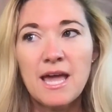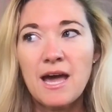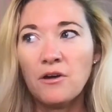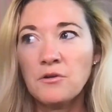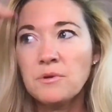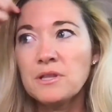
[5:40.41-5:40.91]

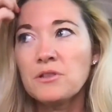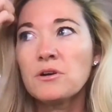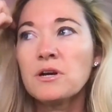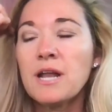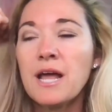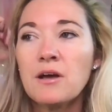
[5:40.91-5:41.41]
How do we
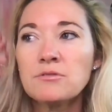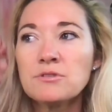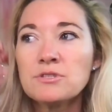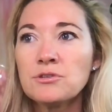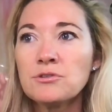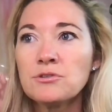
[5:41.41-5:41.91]
learn how
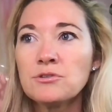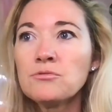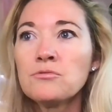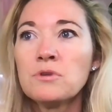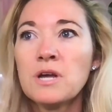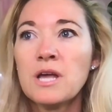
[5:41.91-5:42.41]

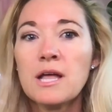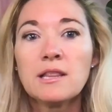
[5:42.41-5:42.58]
to